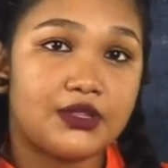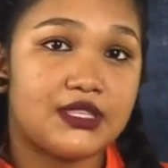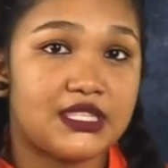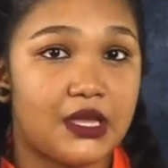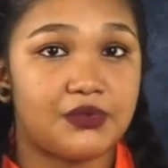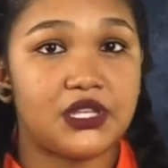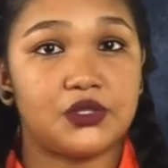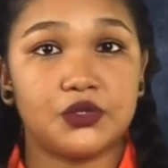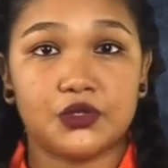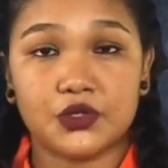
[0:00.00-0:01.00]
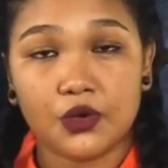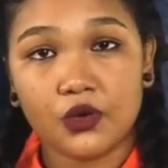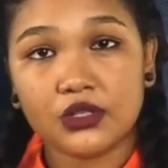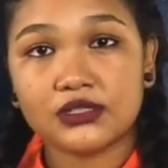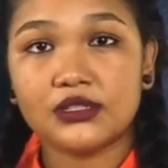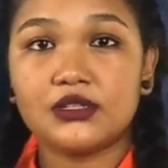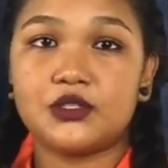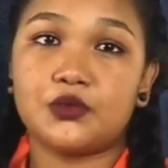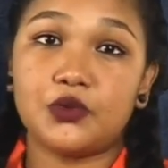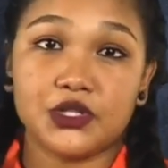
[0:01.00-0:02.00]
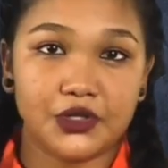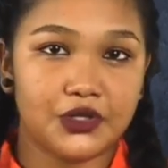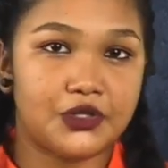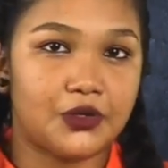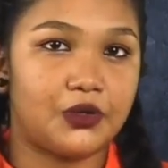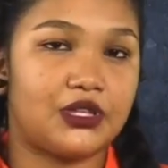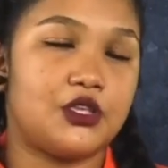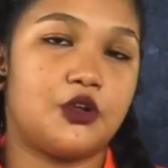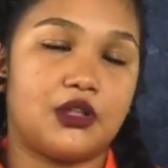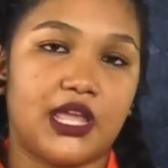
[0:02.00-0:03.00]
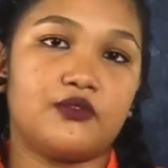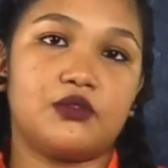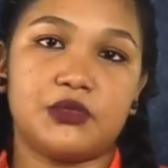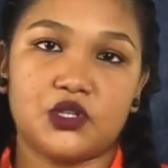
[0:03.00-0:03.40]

the steps that you're told, do what you're told, and your life will be